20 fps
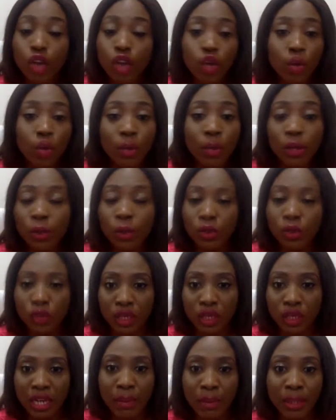nobody was
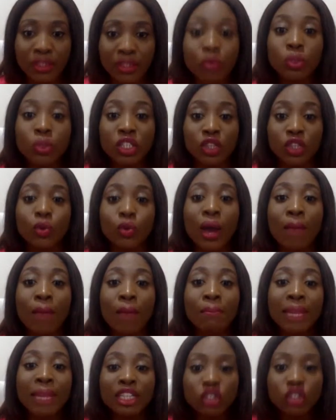talking about it, which is why
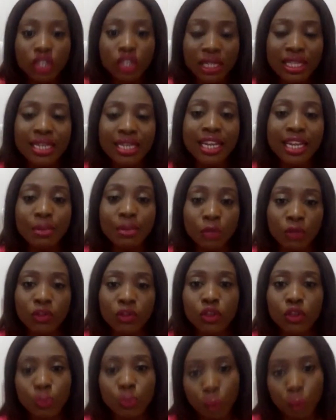I'm mentioning the names of
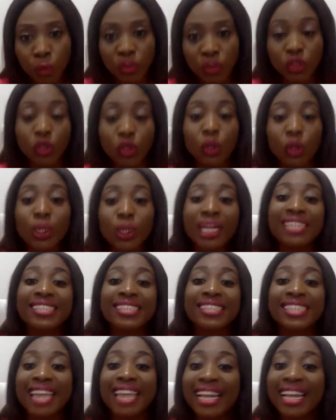this movie, so you can
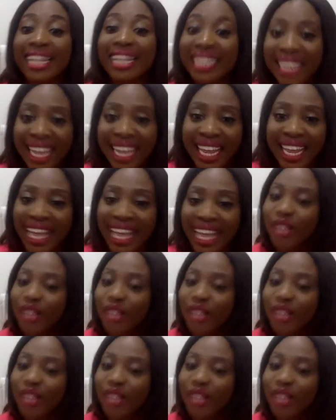stay clear,